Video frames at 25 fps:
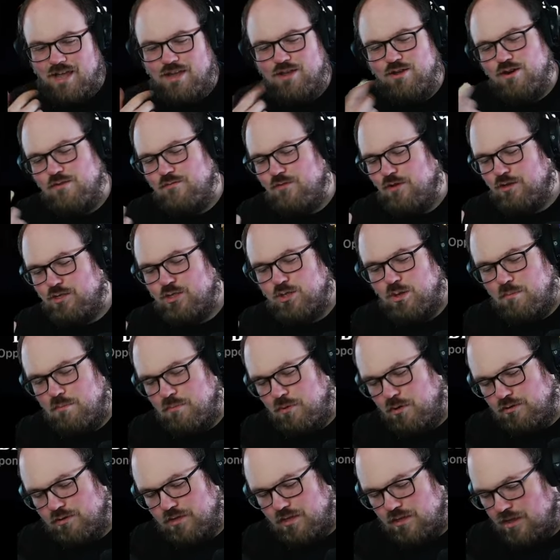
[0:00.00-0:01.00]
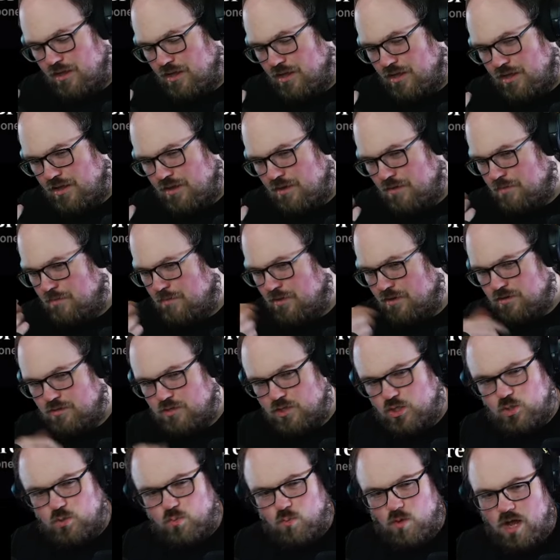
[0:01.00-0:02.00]
I could have also bolted them
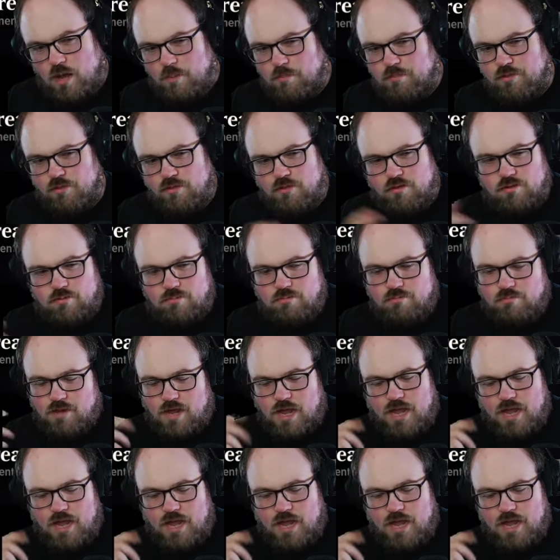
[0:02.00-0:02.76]
and swapped the.